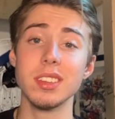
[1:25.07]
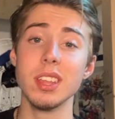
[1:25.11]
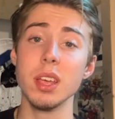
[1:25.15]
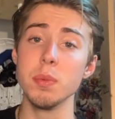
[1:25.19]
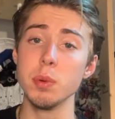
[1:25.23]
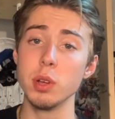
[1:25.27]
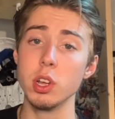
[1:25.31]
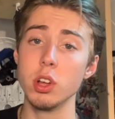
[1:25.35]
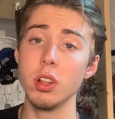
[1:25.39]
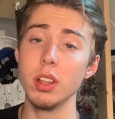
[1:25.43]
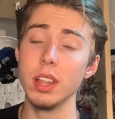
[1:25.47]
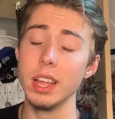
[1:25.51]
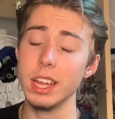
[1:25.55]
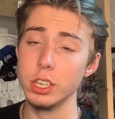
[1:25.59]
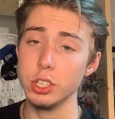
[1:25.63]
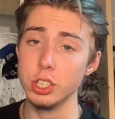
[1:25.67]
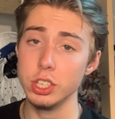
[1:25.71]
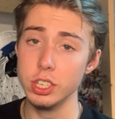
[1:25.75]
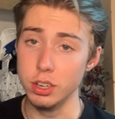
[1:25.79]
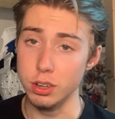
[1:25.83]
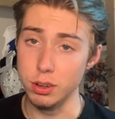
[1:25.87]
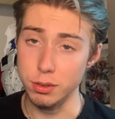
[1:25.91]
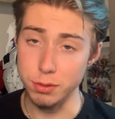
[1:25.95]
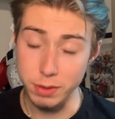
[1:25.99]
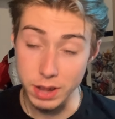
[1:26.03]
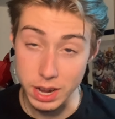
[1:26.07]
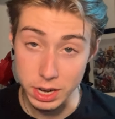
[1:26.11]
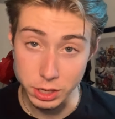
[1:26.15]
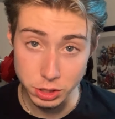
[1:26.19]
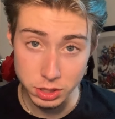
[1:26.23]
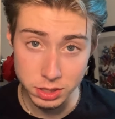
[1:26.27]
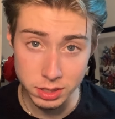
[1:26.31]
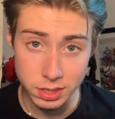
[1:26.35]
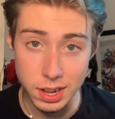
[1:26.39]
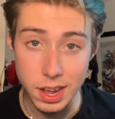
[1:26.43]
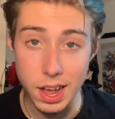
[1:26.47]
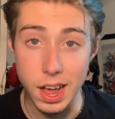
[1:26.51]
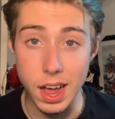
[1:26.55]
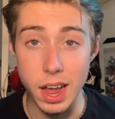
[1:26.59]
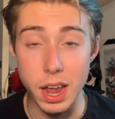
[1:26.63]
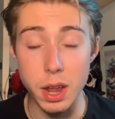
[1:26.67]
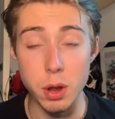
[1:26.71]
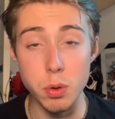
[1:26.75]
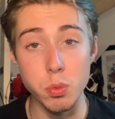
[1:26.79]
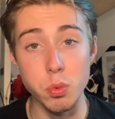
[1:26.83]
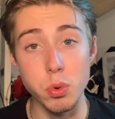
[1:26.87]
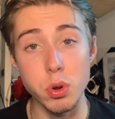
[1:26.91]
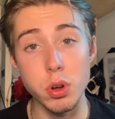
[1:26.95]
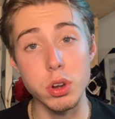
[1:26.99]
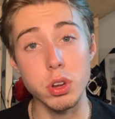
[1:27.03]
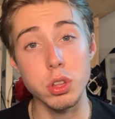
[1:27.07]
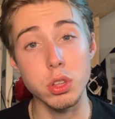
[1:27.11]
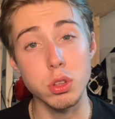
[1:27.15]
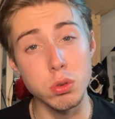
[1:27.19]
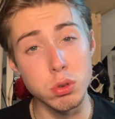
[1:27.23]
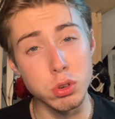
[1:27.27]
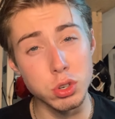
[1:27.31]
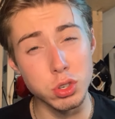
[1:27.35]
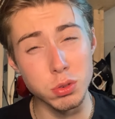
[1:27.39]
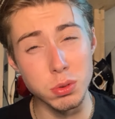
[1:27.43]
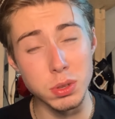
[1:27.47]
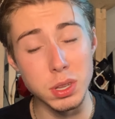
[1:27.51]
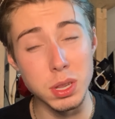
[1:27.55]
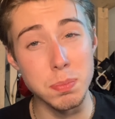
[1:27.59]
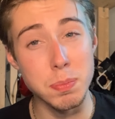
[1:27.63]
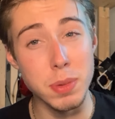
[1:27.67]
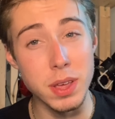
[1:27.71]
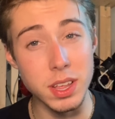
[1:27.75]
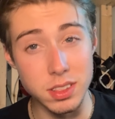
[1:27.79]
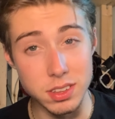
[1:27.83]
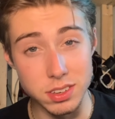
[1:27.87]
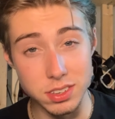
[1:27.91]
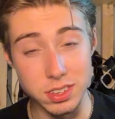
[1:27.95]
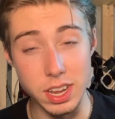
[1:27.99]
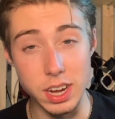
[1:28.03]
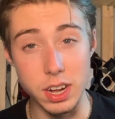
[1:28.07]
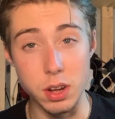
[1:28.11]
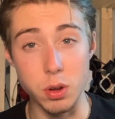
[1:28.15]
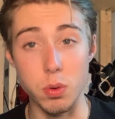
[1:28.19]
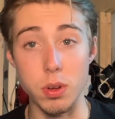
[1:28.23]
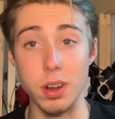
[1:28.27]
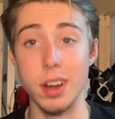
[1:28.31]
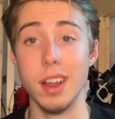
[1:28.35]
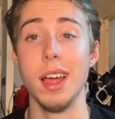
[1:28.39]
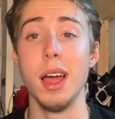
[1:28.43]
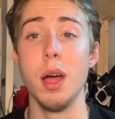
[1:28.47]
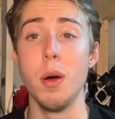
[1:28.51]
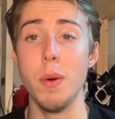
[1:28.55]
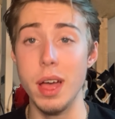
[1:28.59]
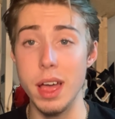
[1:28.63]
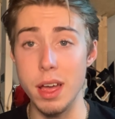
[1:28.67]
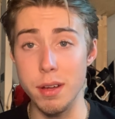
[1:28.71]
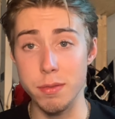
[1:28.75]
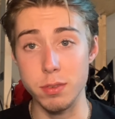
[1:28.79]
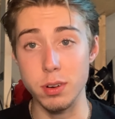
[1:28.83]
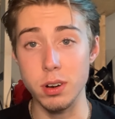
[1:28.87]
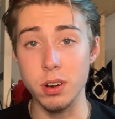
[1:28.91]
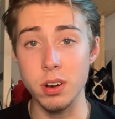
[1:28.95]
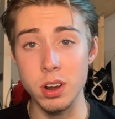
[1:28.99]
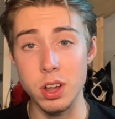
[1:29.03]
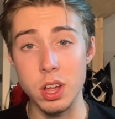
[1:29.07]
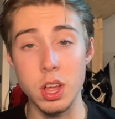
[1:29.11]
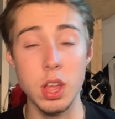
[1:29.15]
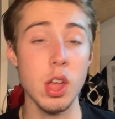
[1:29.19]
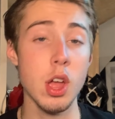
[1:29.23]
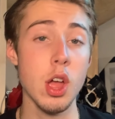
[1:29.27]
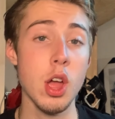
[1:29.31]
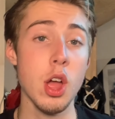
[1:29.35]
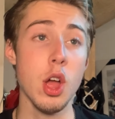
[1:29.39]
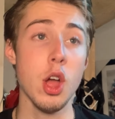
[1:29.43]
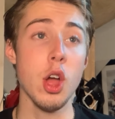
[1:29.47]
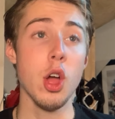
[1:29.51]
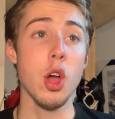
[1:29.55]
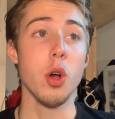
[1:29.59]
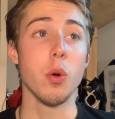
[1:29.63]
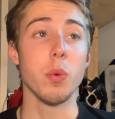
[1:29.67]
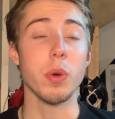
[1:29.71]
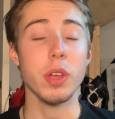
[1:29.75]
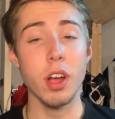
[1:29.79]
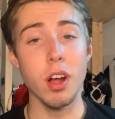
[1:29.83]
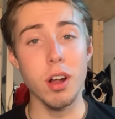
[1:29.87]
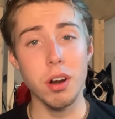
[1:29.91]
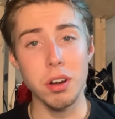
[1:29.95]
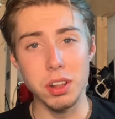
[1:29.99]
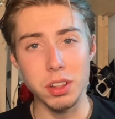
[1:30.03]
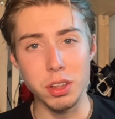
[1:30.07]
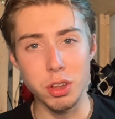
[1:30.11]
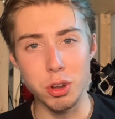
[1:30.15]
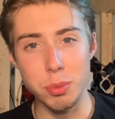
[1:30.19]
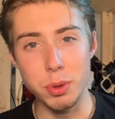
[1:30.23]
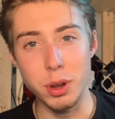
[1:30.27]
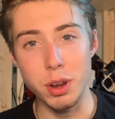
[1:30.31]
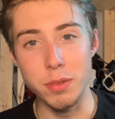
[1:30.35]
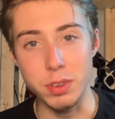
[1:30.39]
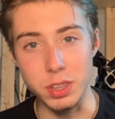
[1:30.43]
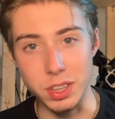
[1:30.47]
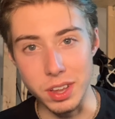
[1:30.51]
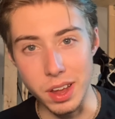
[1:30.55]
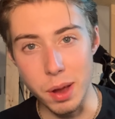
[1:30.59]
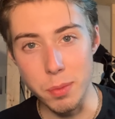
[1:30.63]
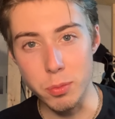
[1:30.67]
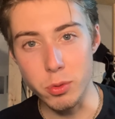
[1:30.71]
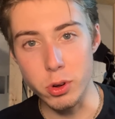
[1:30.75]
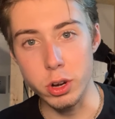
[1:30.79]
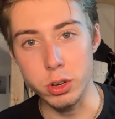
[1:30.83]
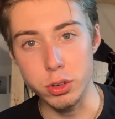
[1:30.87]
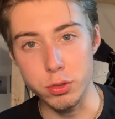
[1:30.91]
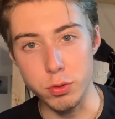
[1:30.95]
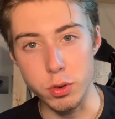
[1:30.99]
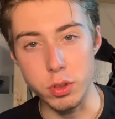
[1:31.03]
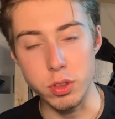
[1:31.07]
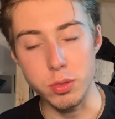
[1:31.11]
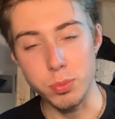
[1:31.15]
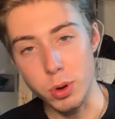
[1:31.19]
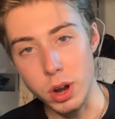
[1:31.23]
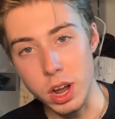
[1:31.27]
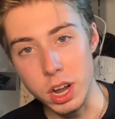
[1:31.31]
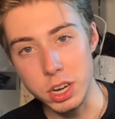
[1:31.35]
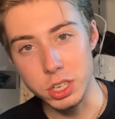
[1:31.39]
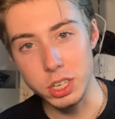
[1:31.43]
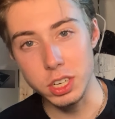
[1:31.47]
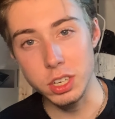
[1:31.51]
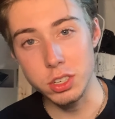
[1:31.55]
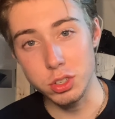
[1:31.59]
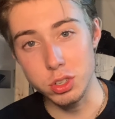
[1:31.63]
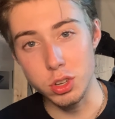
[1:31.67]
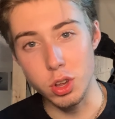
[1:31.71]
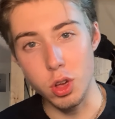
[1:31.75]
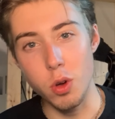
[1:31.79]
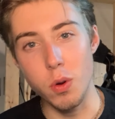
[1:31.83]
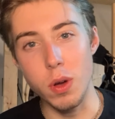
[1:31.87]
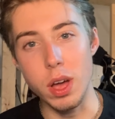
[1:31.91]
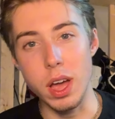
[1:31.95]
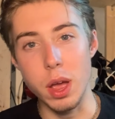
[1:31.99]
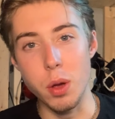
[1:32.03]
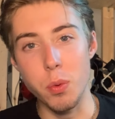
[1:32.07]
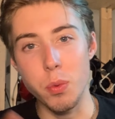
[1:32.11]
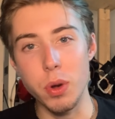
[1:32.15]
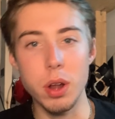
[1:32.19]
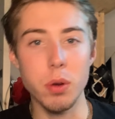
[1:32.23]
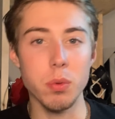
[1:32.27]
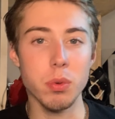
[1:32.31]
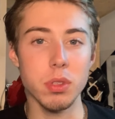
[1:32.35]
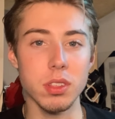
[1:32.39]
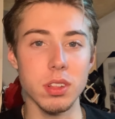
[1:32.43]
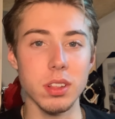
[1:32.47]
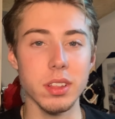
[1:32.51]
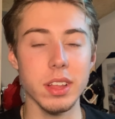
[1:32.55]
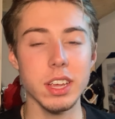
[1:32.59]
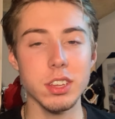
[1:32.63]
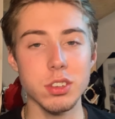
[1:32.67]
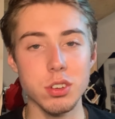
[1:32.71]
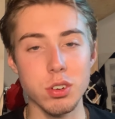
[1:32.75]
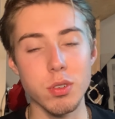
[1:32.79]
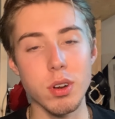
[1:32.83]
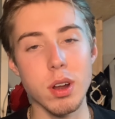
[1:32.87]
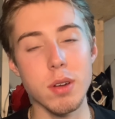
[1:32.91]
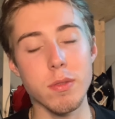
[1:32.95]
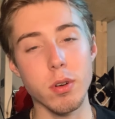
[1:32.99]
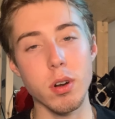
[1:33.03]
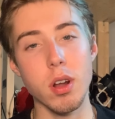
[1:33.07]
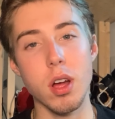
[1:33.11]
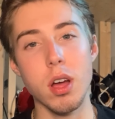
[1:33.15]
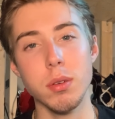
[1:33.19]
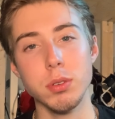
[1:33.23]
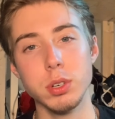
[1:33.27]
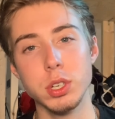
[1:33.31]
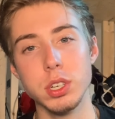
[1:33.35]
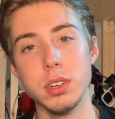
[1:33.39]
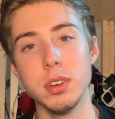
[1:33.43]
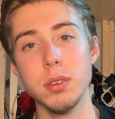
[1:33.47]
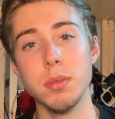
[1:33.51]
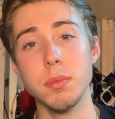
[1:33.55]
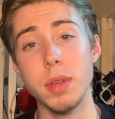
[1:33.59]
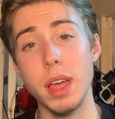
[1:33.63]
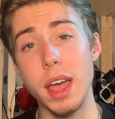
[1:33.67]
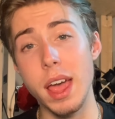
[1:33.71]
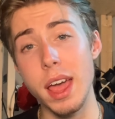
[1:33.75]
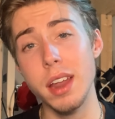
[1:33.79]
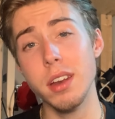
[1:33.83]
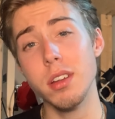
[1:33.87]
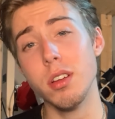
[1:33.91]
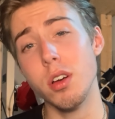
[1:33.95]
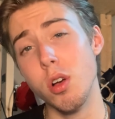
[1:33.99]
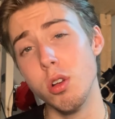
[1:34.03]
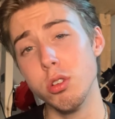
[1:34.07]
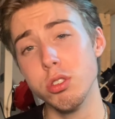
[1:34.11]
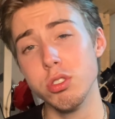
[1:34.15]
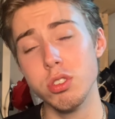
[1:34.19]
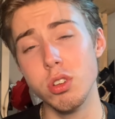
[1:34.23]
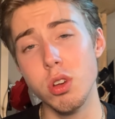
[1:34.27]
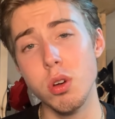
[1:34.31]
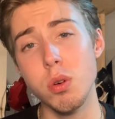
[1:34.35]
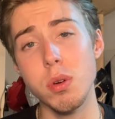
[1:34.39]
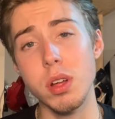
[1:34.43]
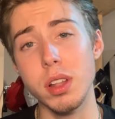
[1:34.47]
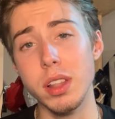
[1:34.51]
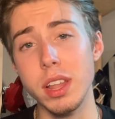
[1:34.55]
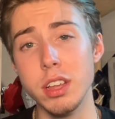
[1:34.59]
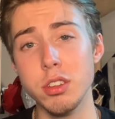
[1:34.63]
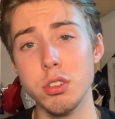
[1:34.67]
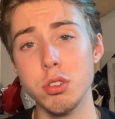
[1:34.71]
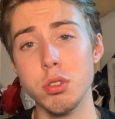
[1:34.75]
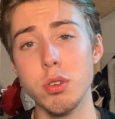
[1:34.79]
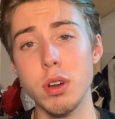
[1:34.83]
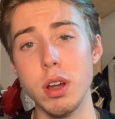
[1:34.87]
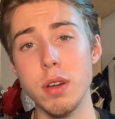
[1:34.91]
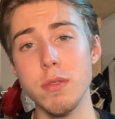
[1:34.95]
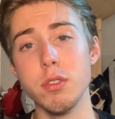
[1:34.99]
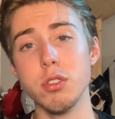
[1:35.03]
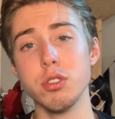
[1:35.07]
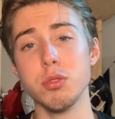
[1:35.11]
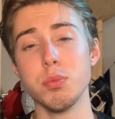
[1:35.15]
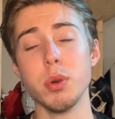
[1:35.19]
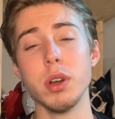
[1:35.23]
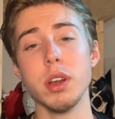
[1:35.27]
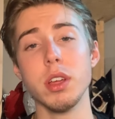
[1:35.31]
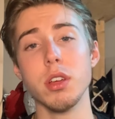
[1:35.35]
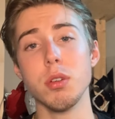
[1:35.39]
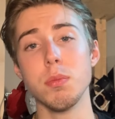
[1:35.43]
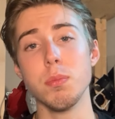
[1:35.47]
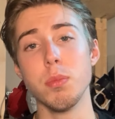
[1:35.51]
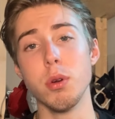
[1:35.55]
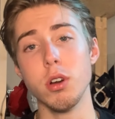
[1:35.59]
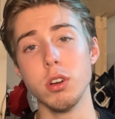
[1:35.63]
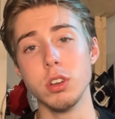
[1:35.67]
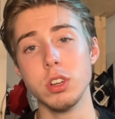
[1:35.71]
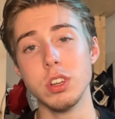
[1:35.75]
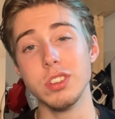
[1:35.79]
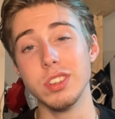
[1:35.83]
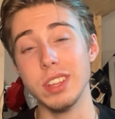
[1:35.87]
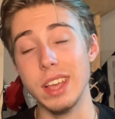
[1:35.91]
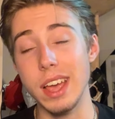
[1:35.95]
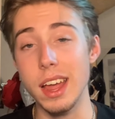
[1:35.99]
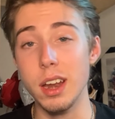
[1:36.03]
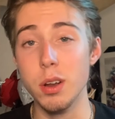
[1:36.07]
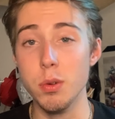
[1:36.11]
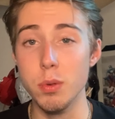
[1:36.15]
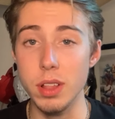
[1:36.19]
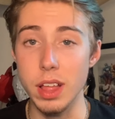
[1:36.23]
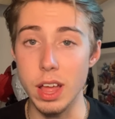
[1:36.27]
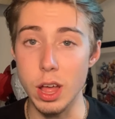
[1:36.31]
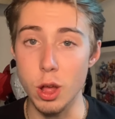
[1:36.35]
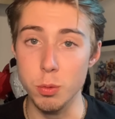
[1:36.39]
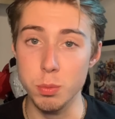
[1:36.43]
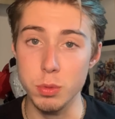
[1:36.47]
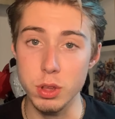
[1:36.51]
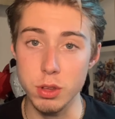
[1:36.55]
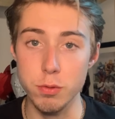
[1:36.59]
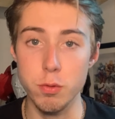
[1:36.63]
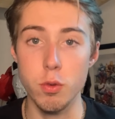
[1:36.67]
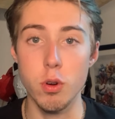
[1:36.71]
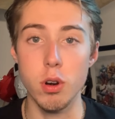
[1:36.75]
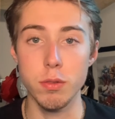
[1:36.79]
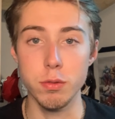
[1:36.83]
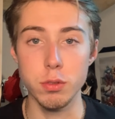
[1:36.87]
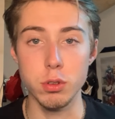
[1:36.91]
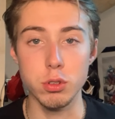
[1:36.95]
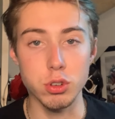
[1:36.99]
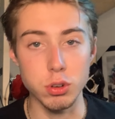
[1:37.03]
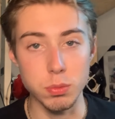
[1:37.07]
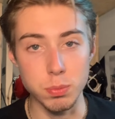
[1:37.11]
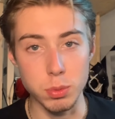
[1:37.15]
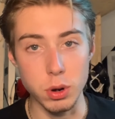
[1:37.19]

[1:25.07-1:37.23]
typical engineering fashion, I would usually pick the second one. However, we are in a little bit of a time crunch for this project, so I went with the laser engraver option, and also a laser engraver is a pretty good purchase and it will help me for future